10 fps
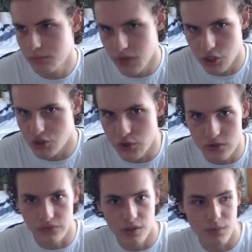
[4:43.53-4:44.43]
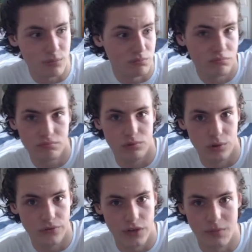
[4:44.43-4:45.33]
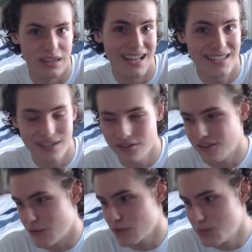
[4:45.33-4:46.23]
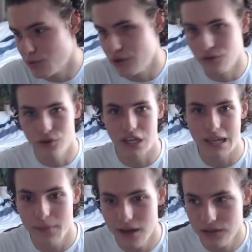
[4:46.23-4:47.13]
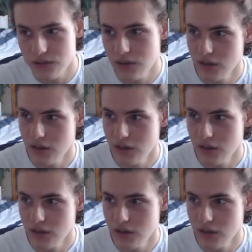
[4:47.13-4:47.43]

I just used Vim and learned Vim, and that's it. Like, what's the point in learning Emacs?